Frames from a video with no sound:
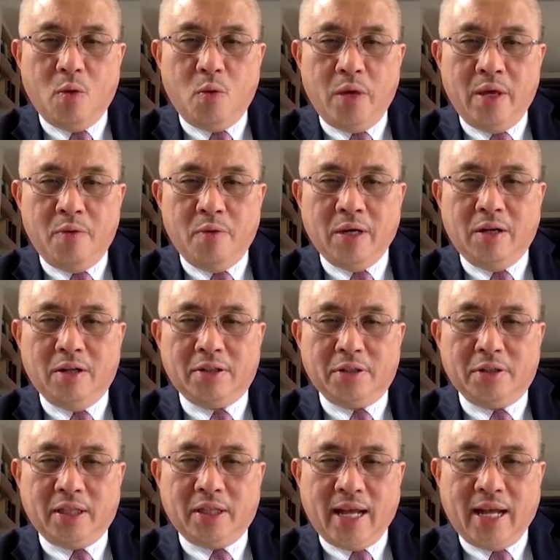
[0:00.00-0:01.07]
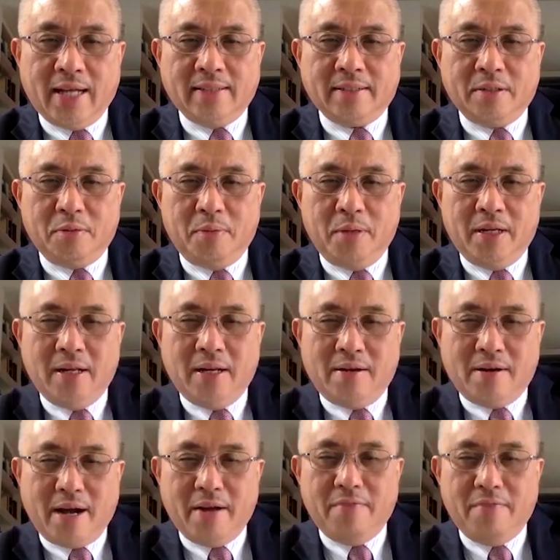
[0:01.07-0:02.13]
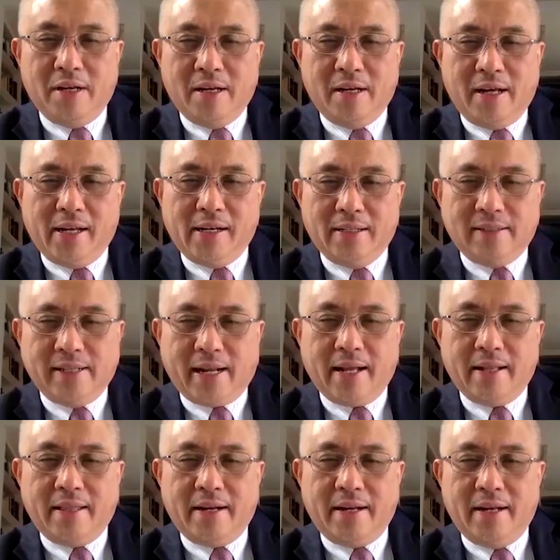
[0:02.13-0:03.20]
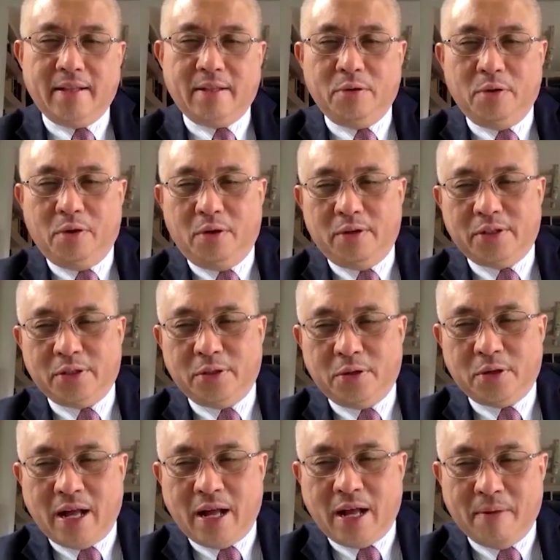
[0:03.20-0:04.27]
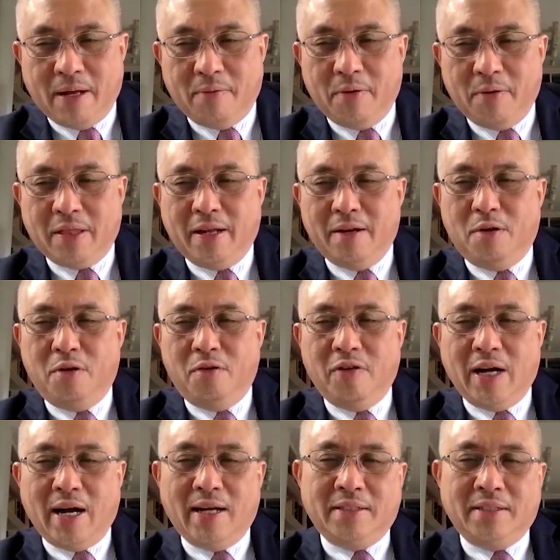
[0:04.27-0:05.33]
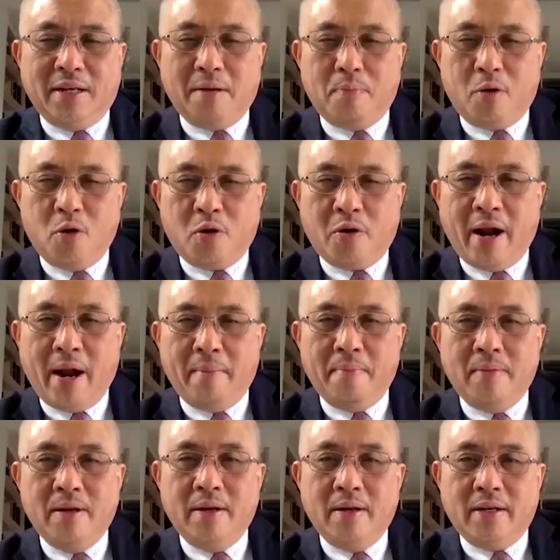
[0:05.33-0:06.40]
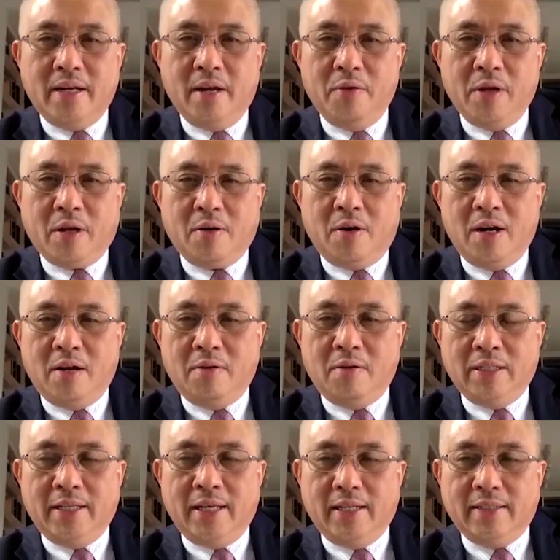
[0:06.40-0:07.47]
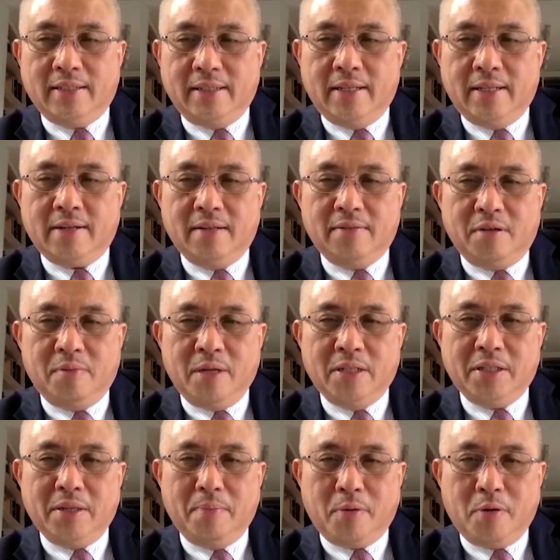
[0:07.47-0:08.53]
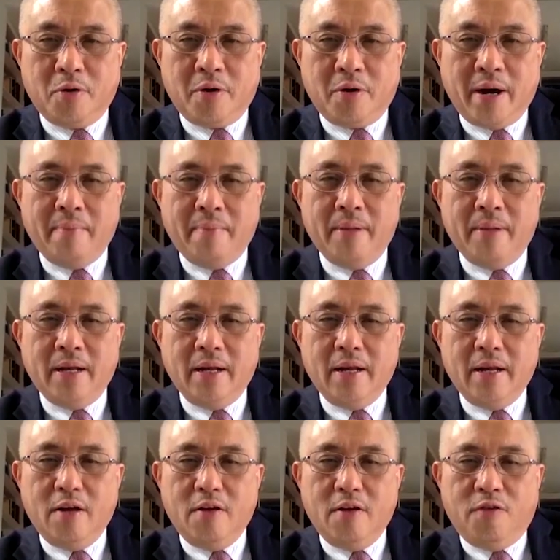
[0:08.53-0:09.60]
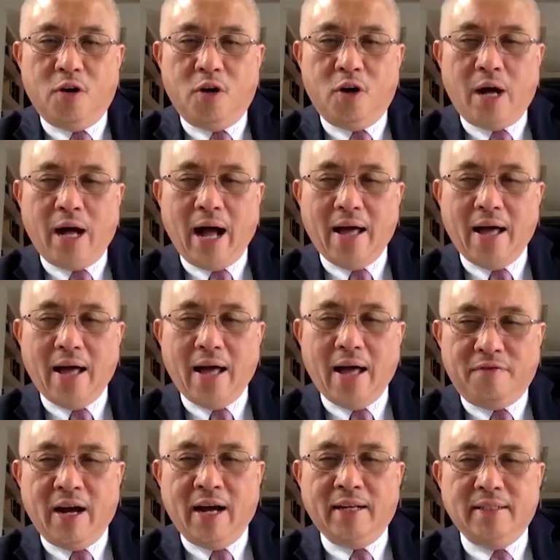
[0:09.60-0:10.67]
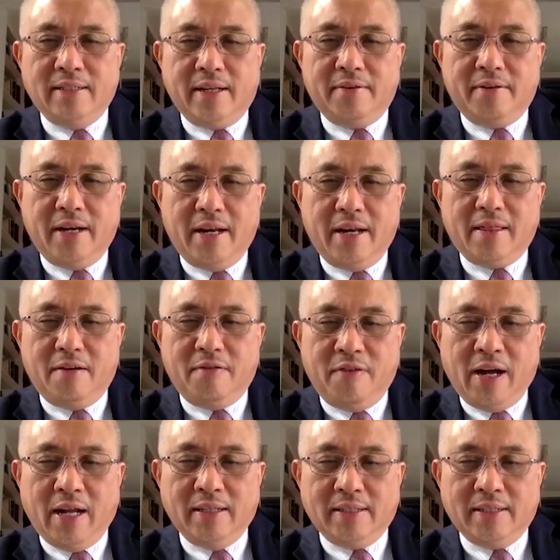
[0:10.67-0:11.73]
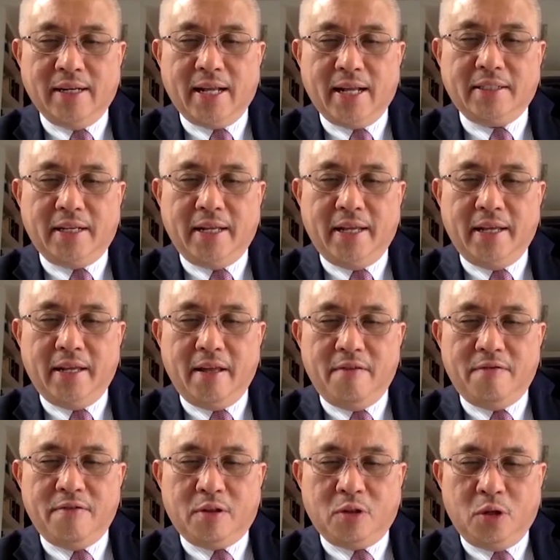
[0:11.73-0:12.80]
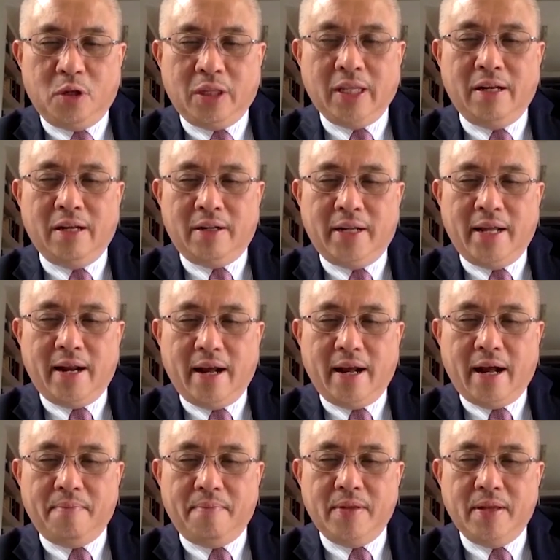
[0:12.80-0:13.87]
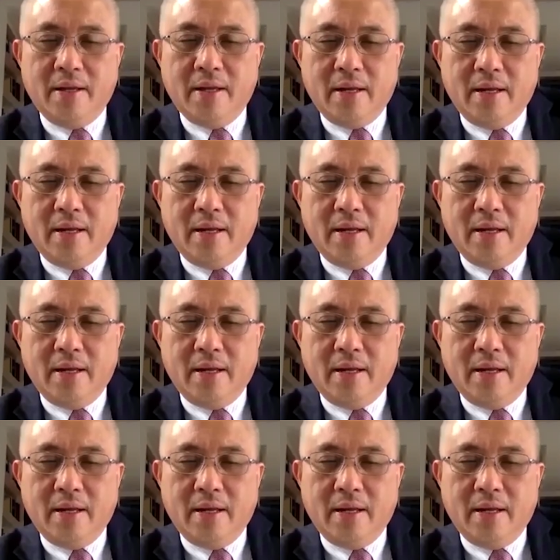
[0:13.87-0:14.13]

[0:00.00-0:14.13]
we were also tasked to be the driver and the secretariat to also come up with an overarching program that we call our GLC transformation program for other funds and related funds. And actually, if you total all that up,